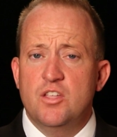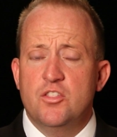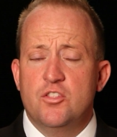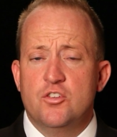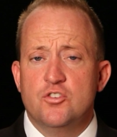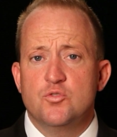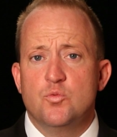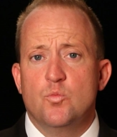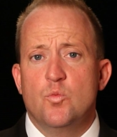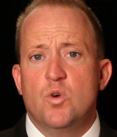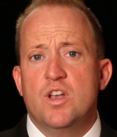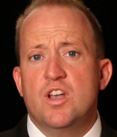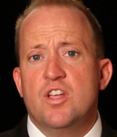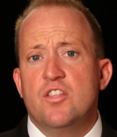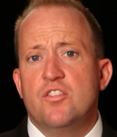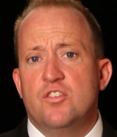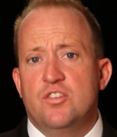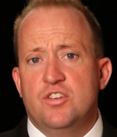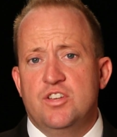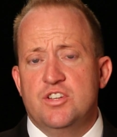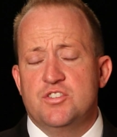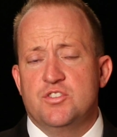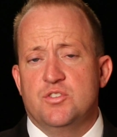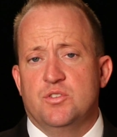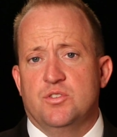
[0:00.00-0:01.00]
There's one other
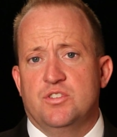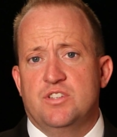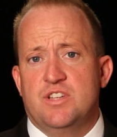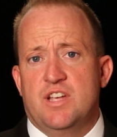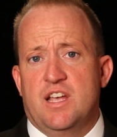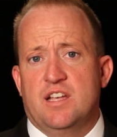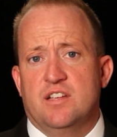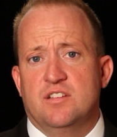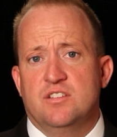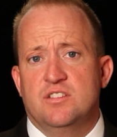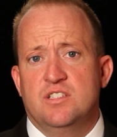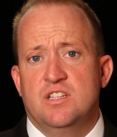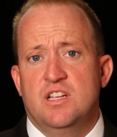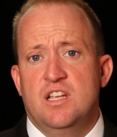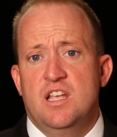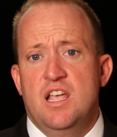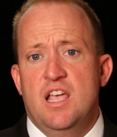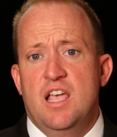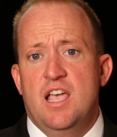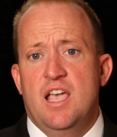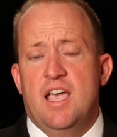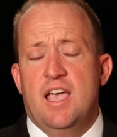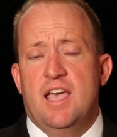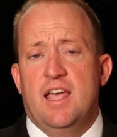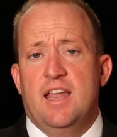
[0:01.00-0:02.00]
additional test,
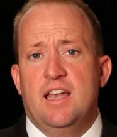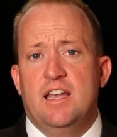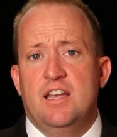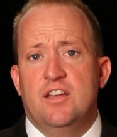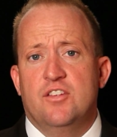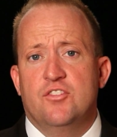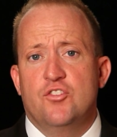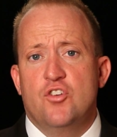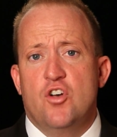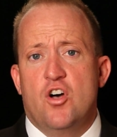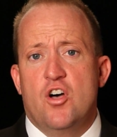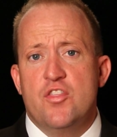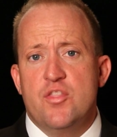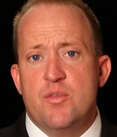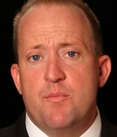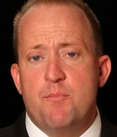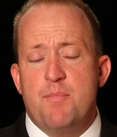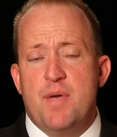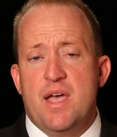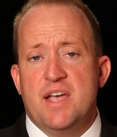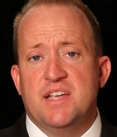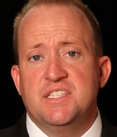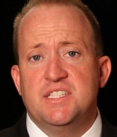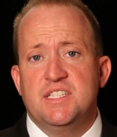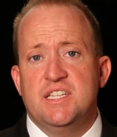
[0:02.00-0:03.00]
and it is called the
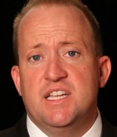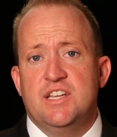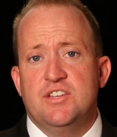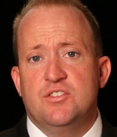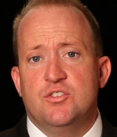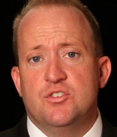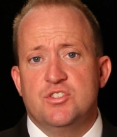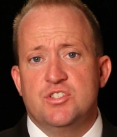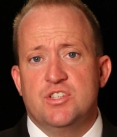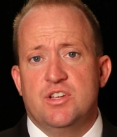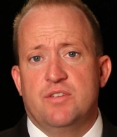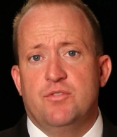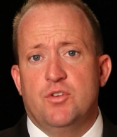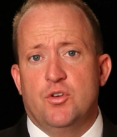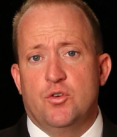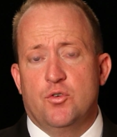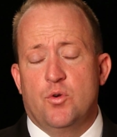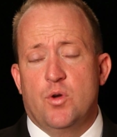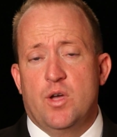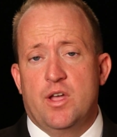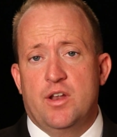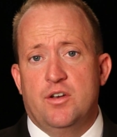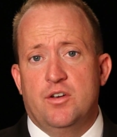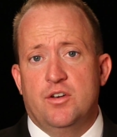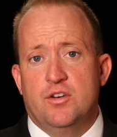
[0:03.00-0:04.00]
best interest of your
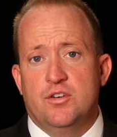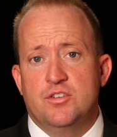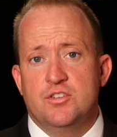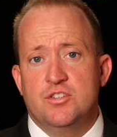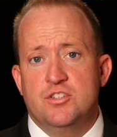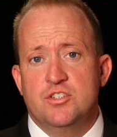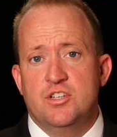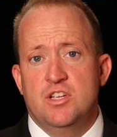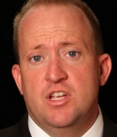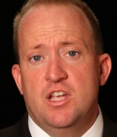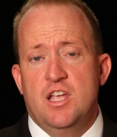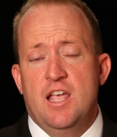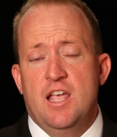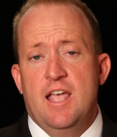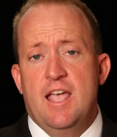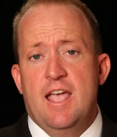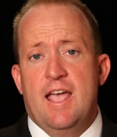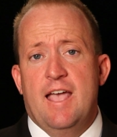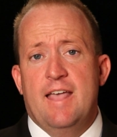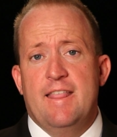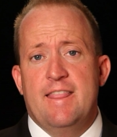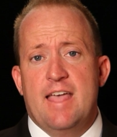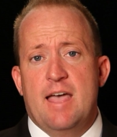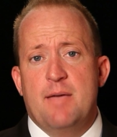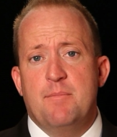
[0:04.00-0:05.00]
creditors.
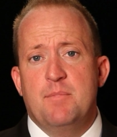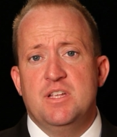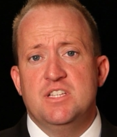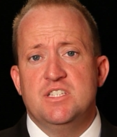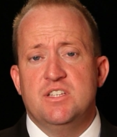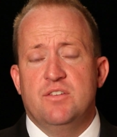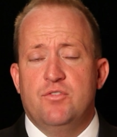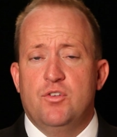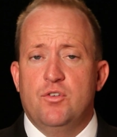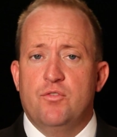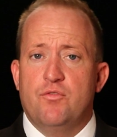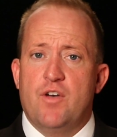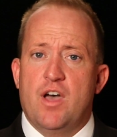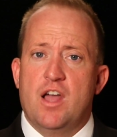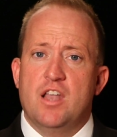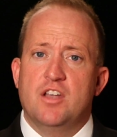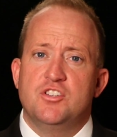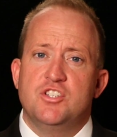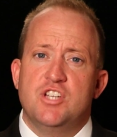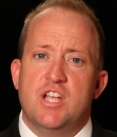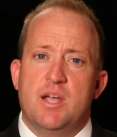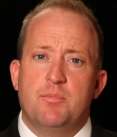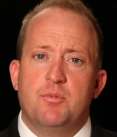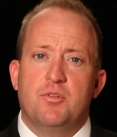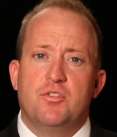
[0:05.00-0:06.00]
And that means if you file a
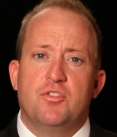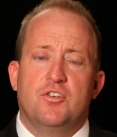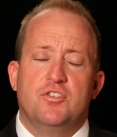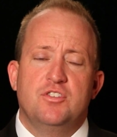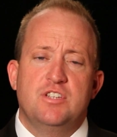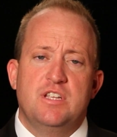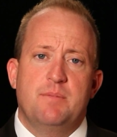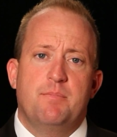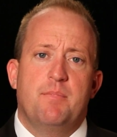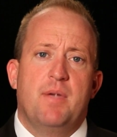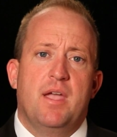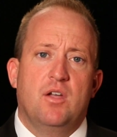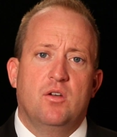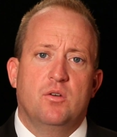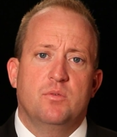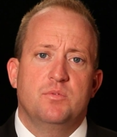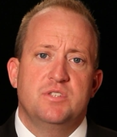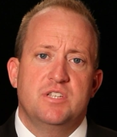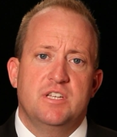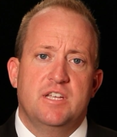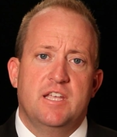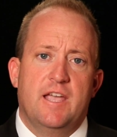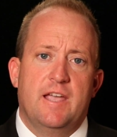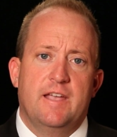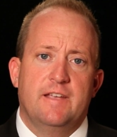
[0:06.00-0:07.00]
Chapter 13
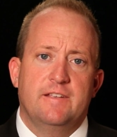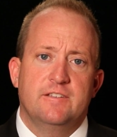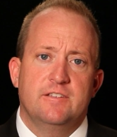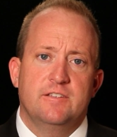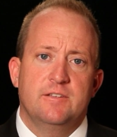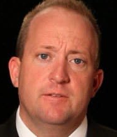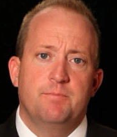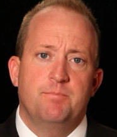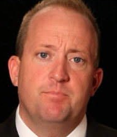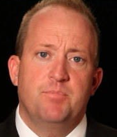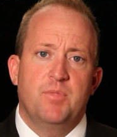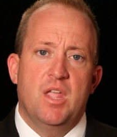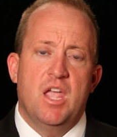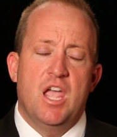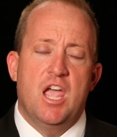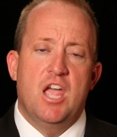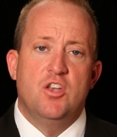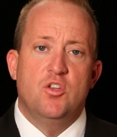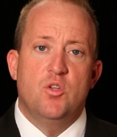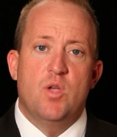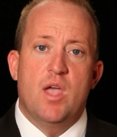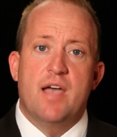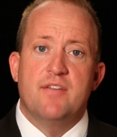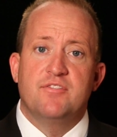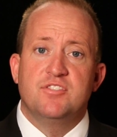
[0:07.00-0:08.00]
bankruptcy case
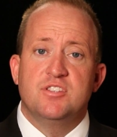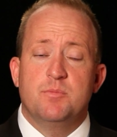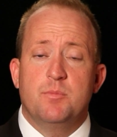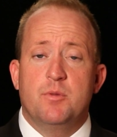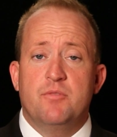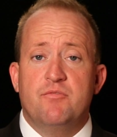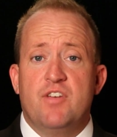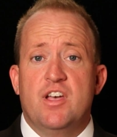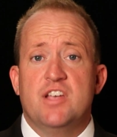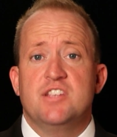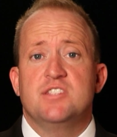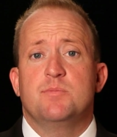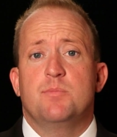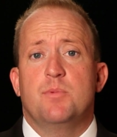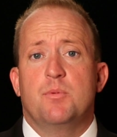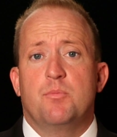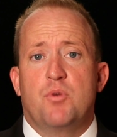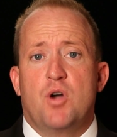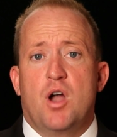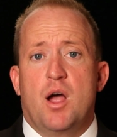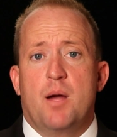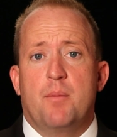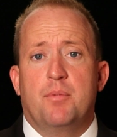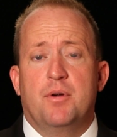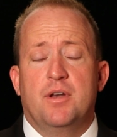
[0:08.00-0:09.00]
and you have some investment
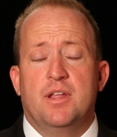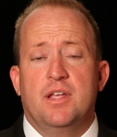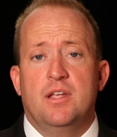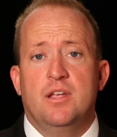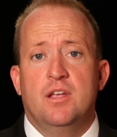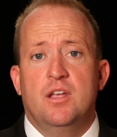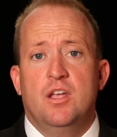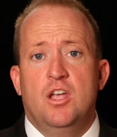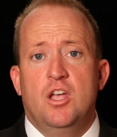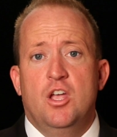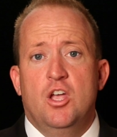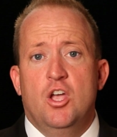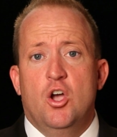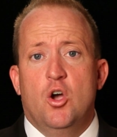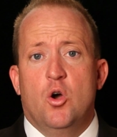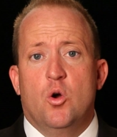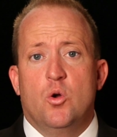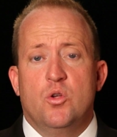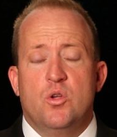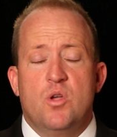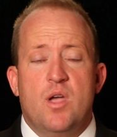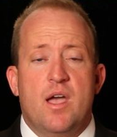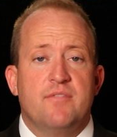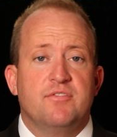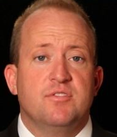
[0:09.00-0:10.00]
property
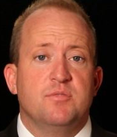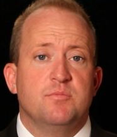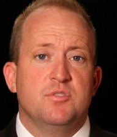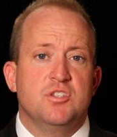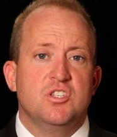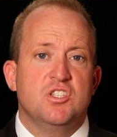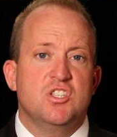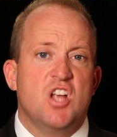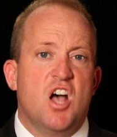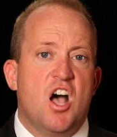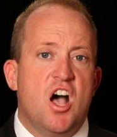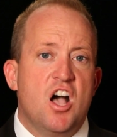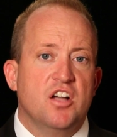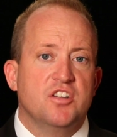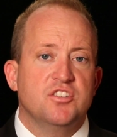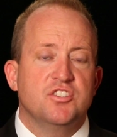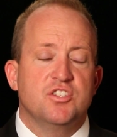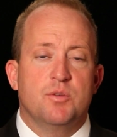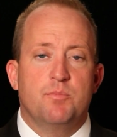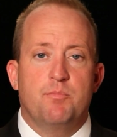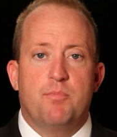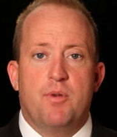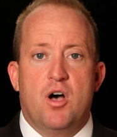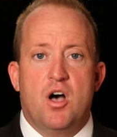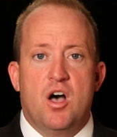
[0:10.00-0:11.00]
or you have some stocks
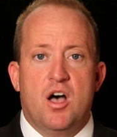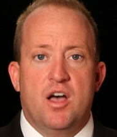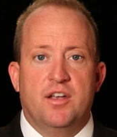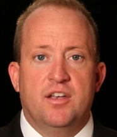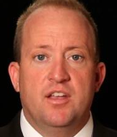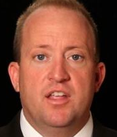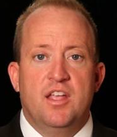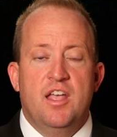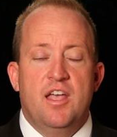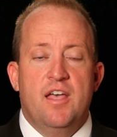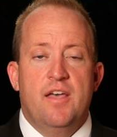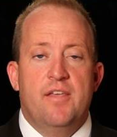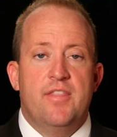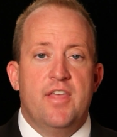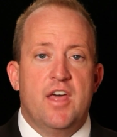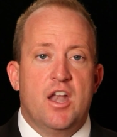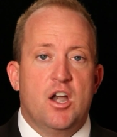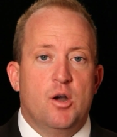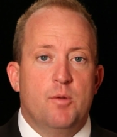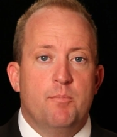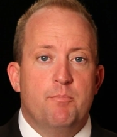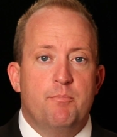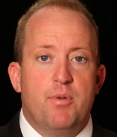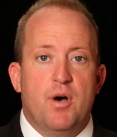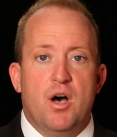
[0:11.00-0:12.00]
or bond that
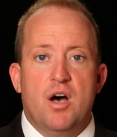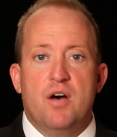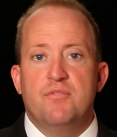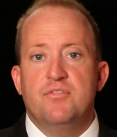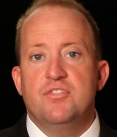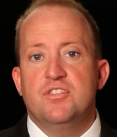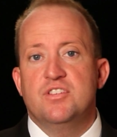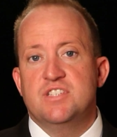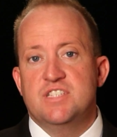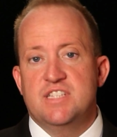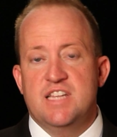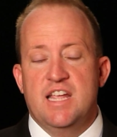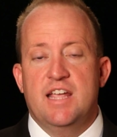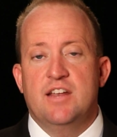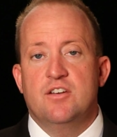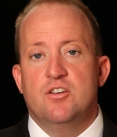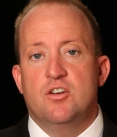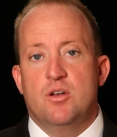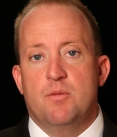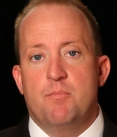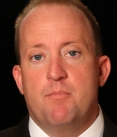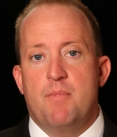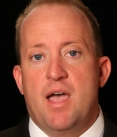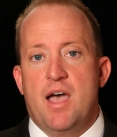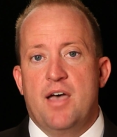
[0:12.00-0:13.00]
are above the
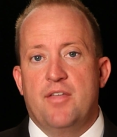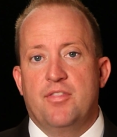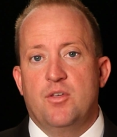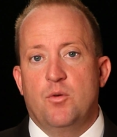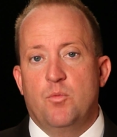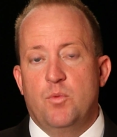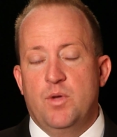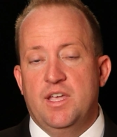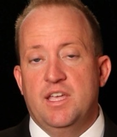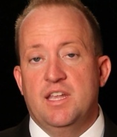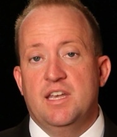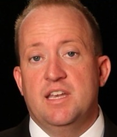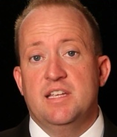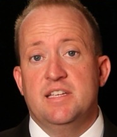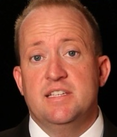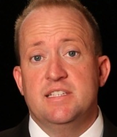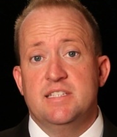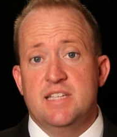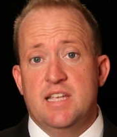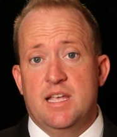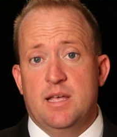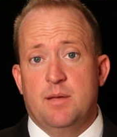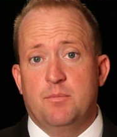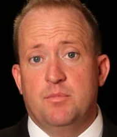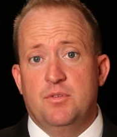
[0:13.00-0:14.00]
standard amount that we can
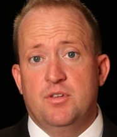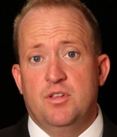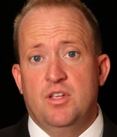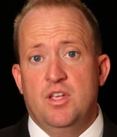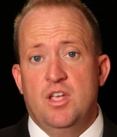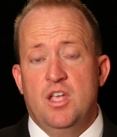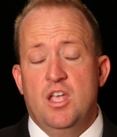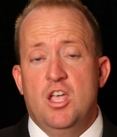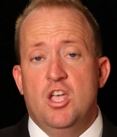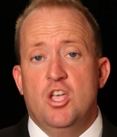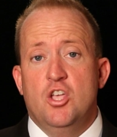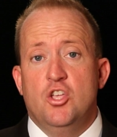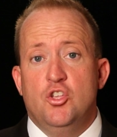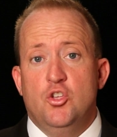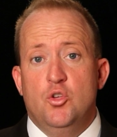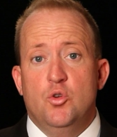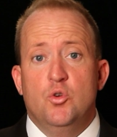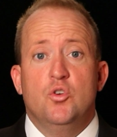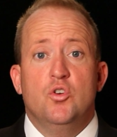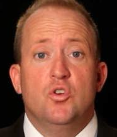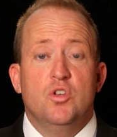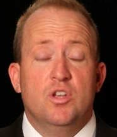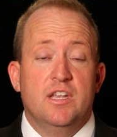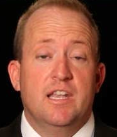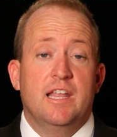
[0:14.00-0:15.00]
exempt, you
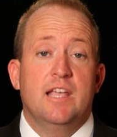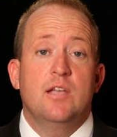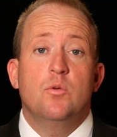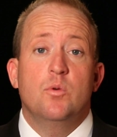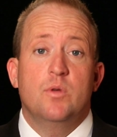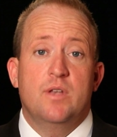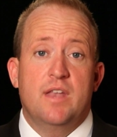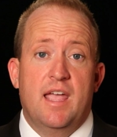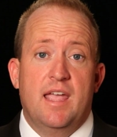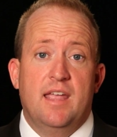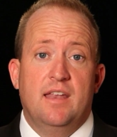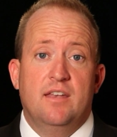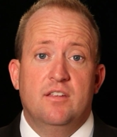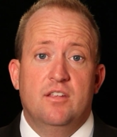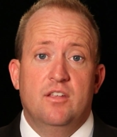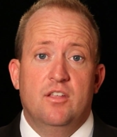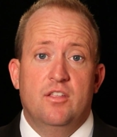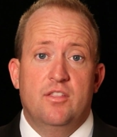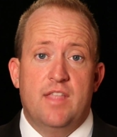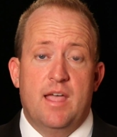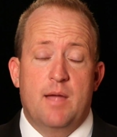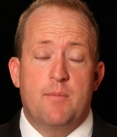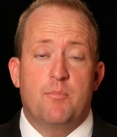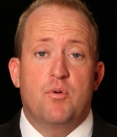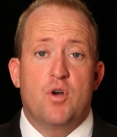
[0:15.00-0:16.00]
could liquidate
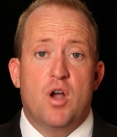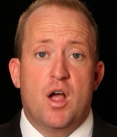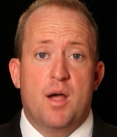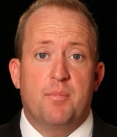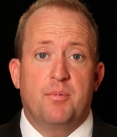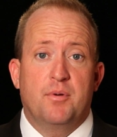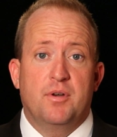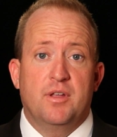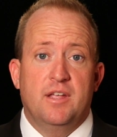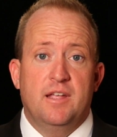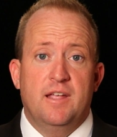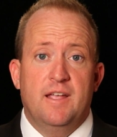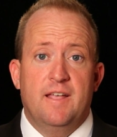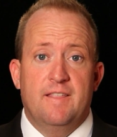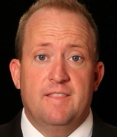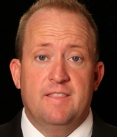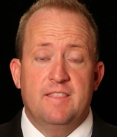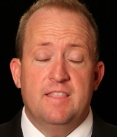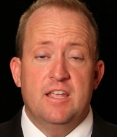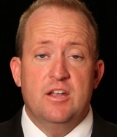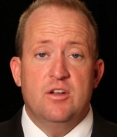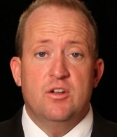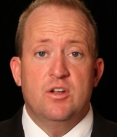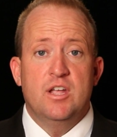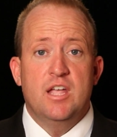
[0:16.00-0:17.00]
that property in
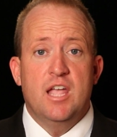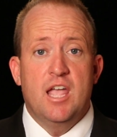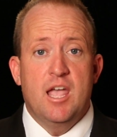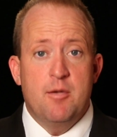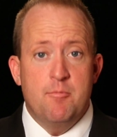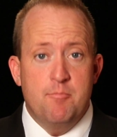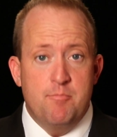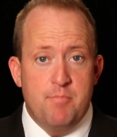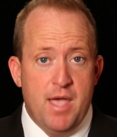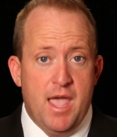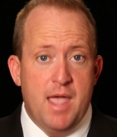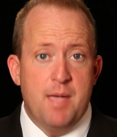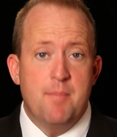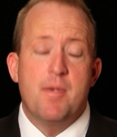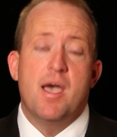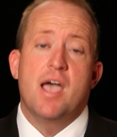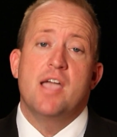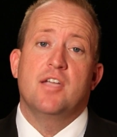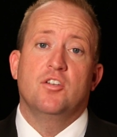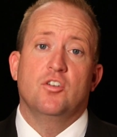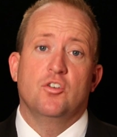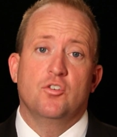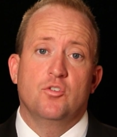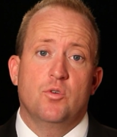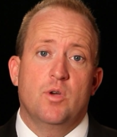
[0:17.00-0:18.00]
theory and pay
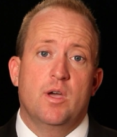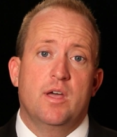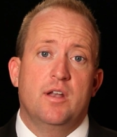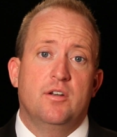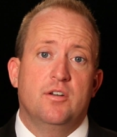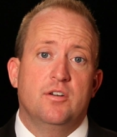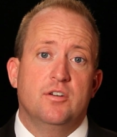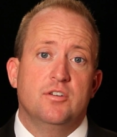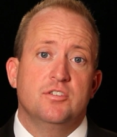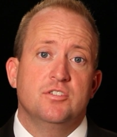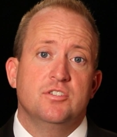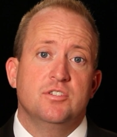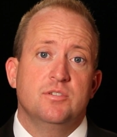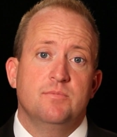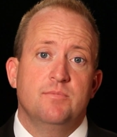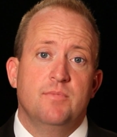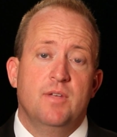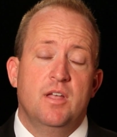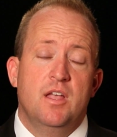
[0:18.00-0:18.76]
back your creditors.